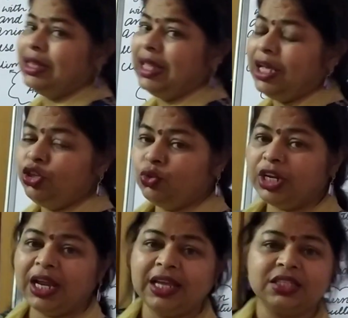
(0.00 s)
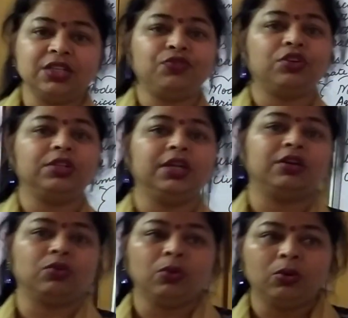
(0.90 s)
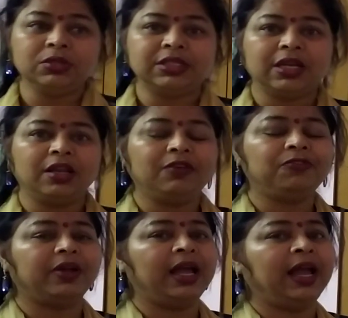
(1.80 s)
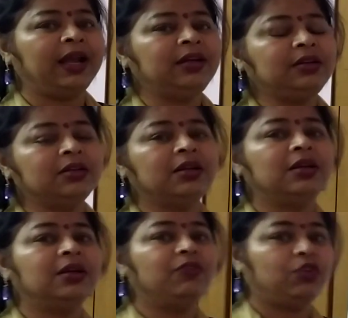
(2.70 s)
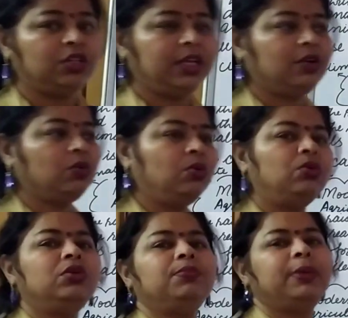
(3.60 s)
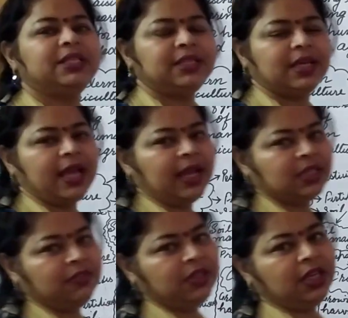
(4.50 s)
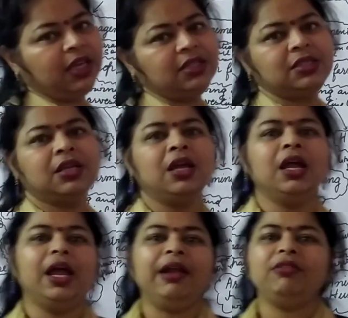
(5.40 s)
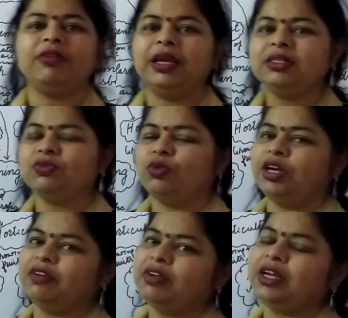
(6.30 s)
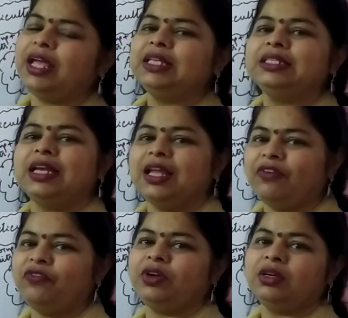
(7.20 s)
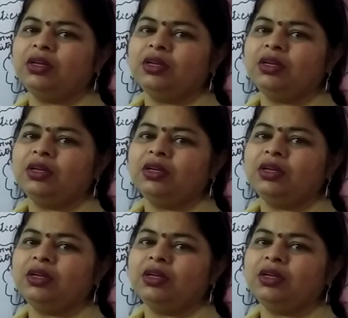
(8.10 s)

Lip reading: they utilize it for their own self and for their own basic activities, and rest whatever is left